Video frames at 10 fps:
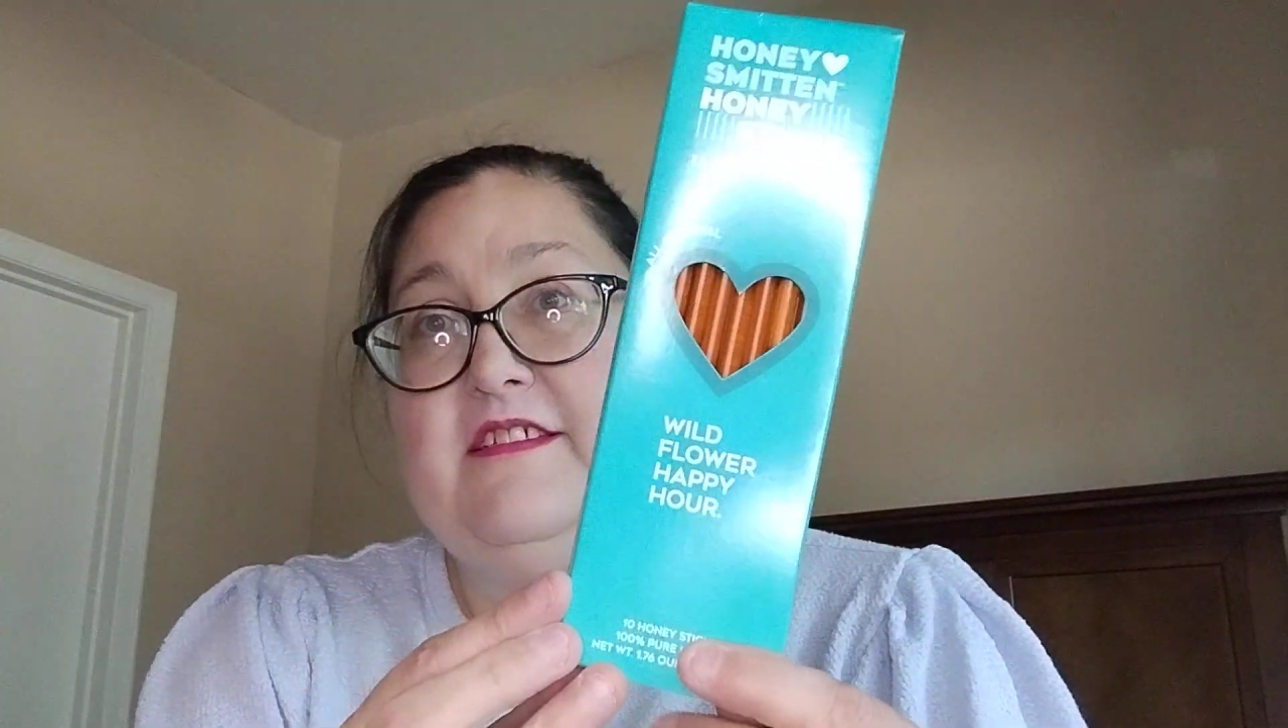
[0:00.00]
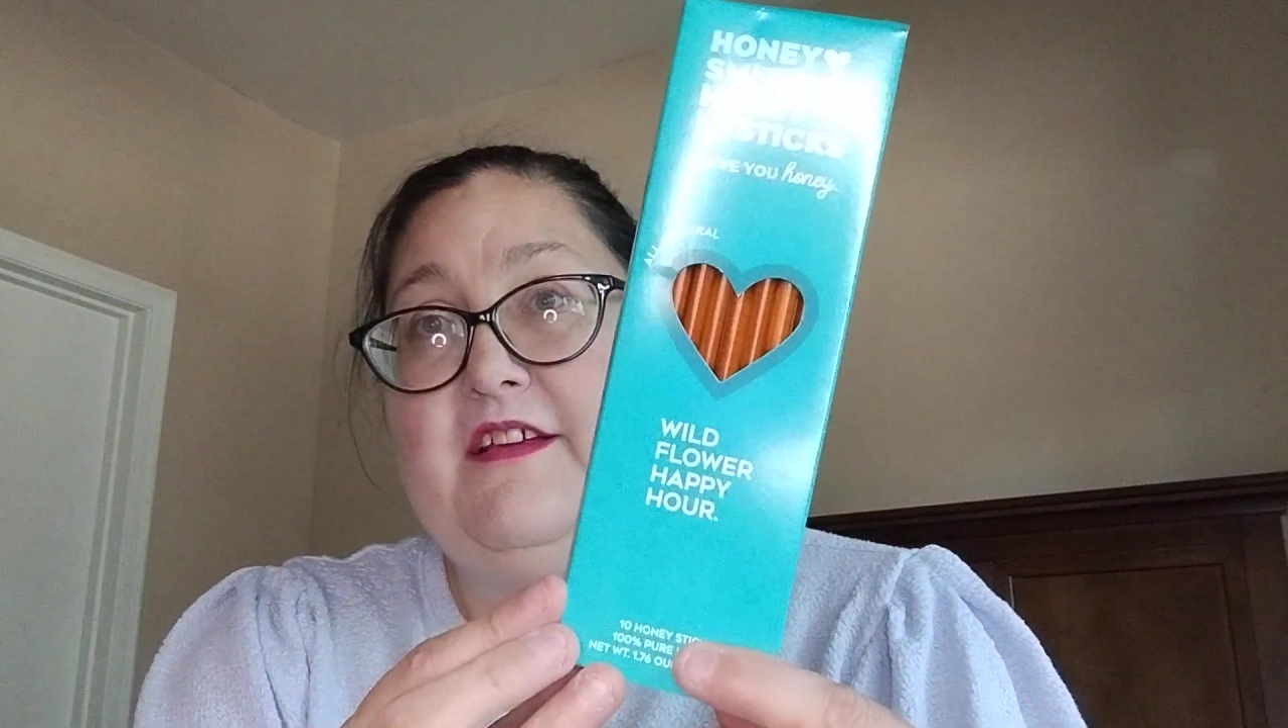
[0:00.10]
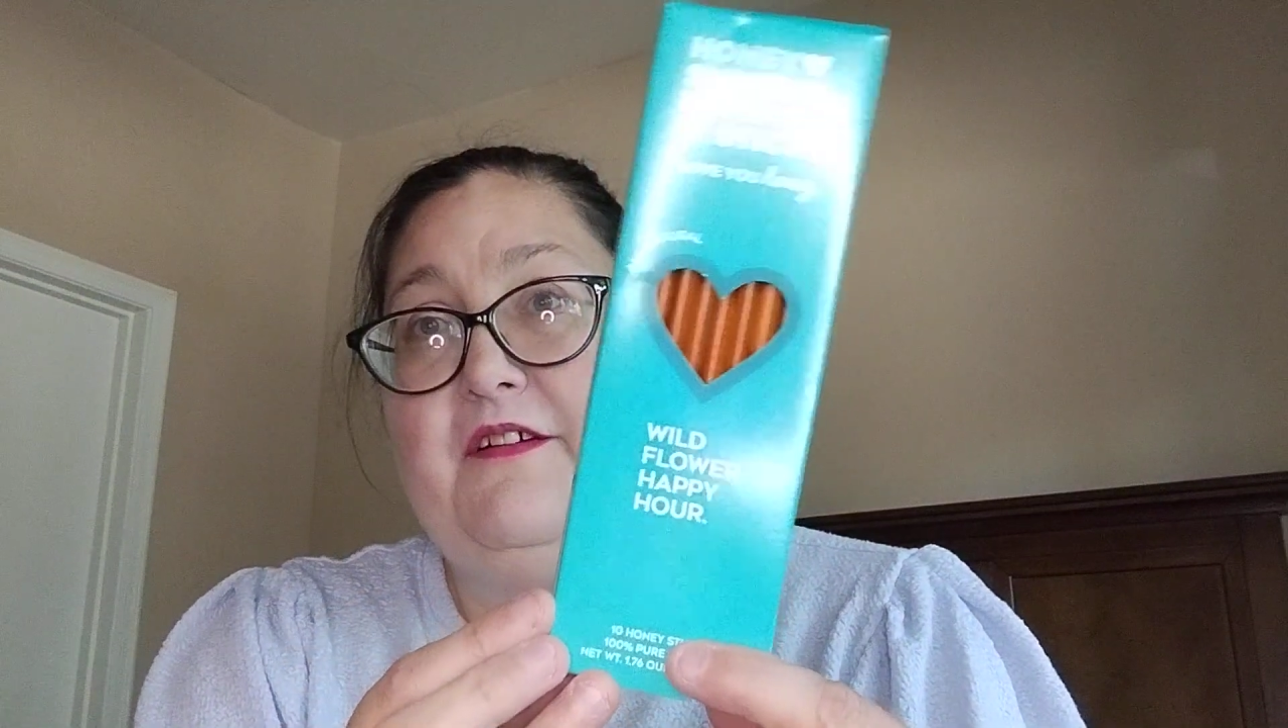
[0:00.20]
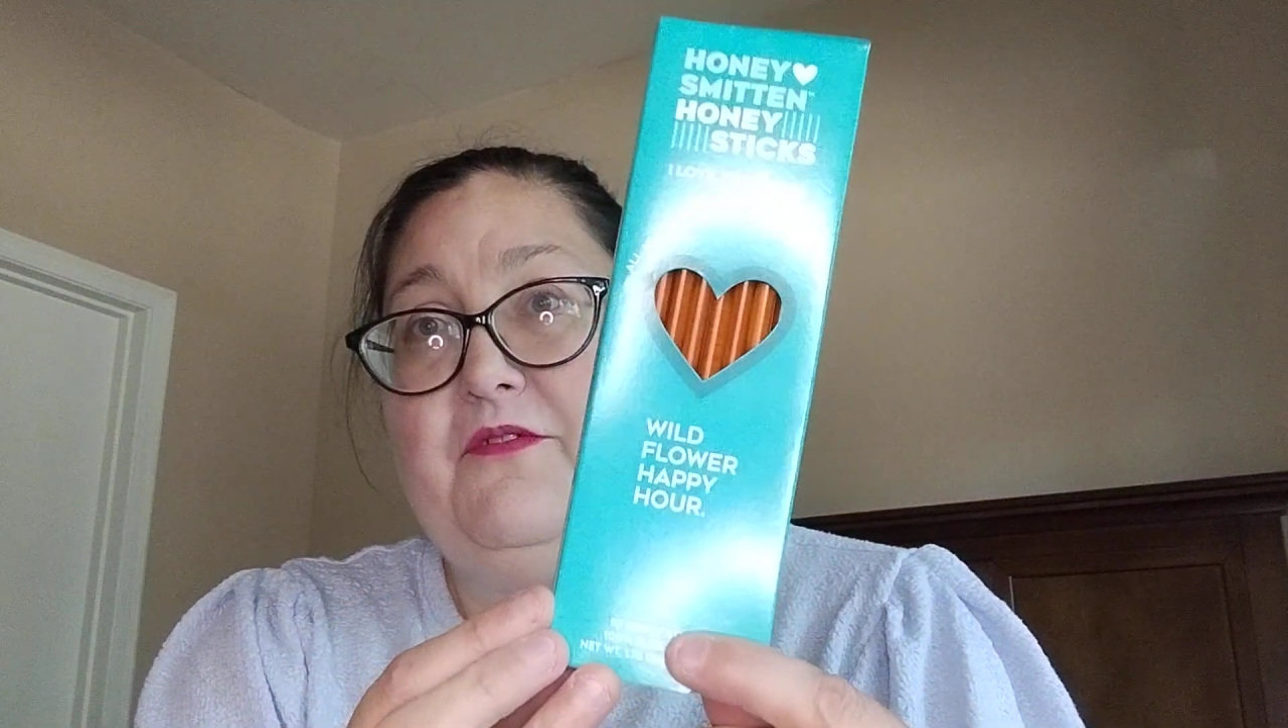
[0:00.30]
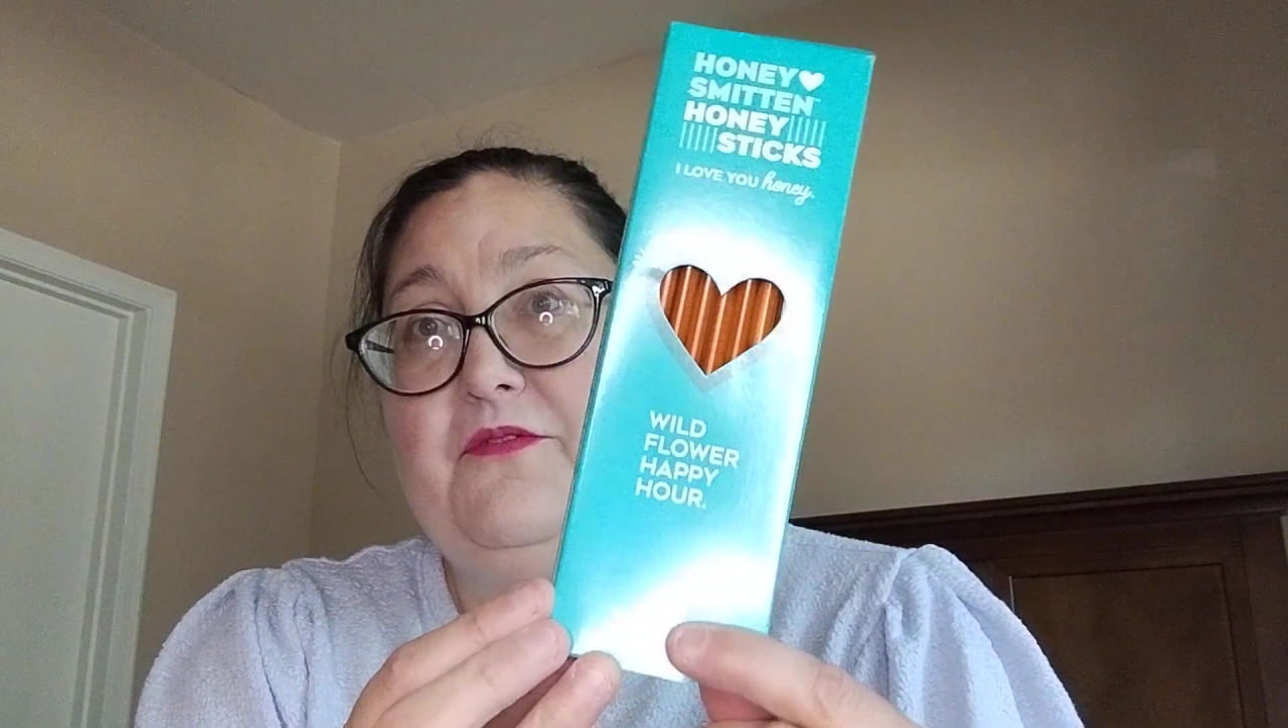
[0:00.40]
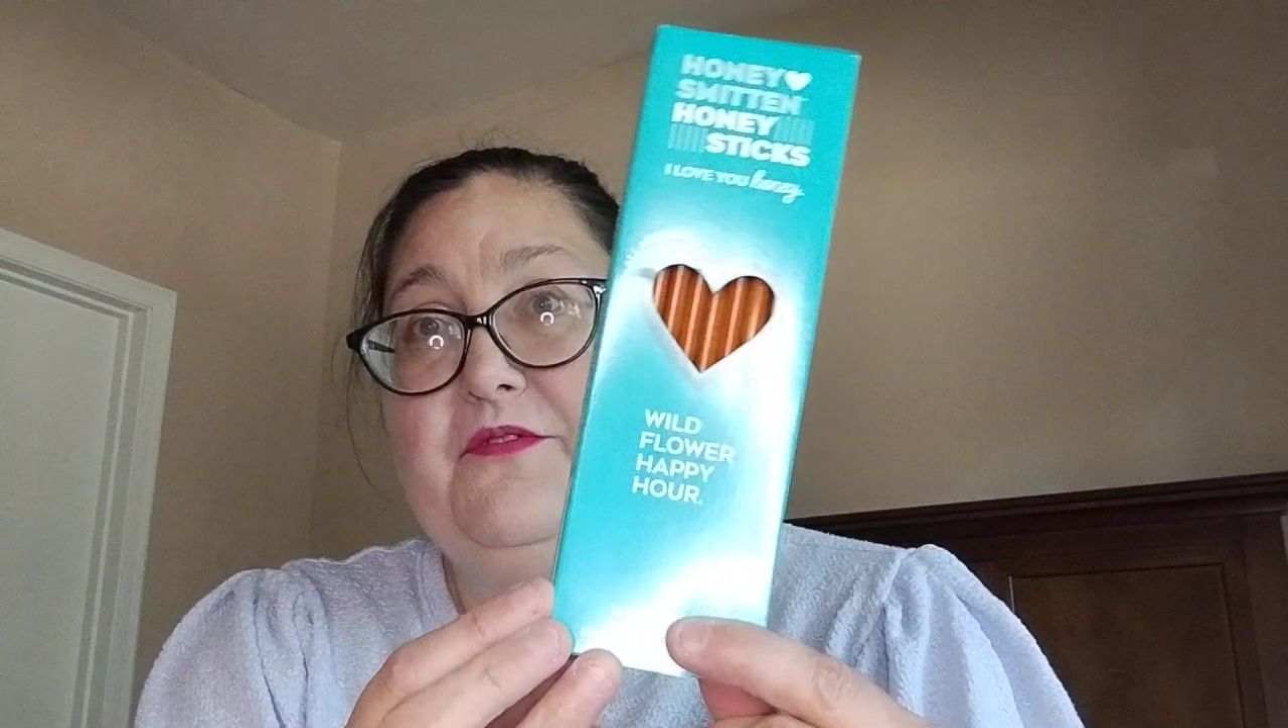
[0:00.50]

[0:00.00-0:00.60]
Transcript: So